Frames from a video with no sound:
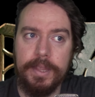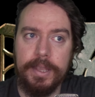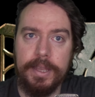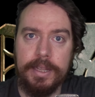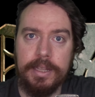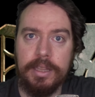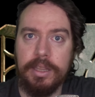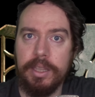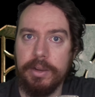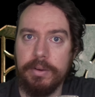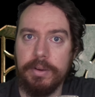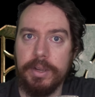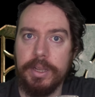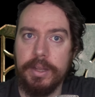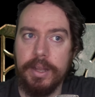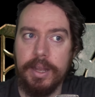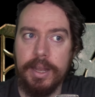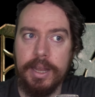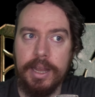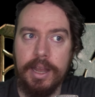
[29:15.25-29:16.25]
In theory.
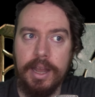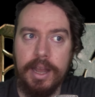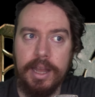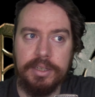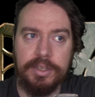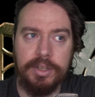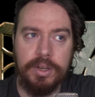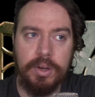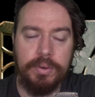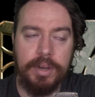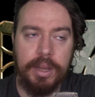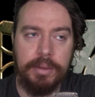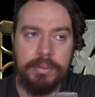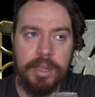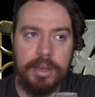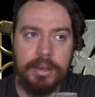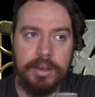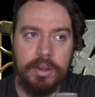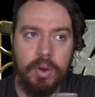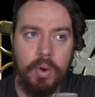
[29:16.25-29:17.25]
Uh, and, you know, now
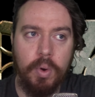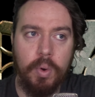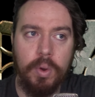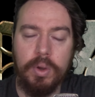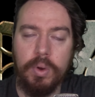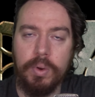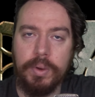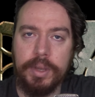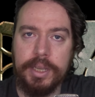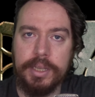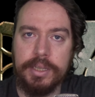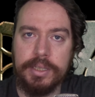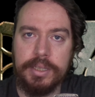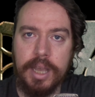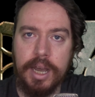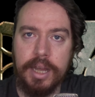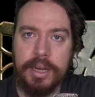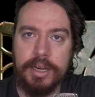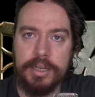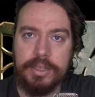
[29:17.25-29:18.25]
that old Loki is
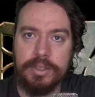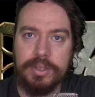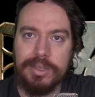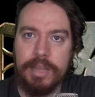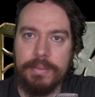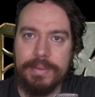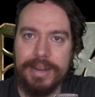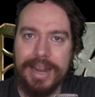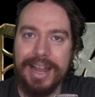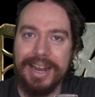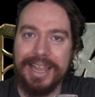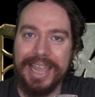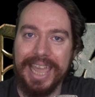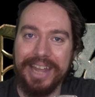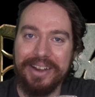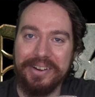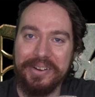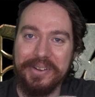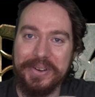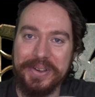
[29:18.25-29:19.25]
gone and it's just him and
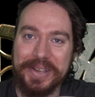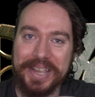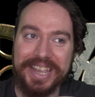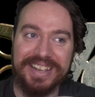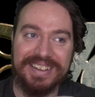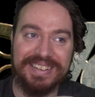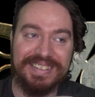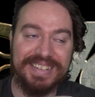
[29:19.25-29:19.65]
Alligator Loki,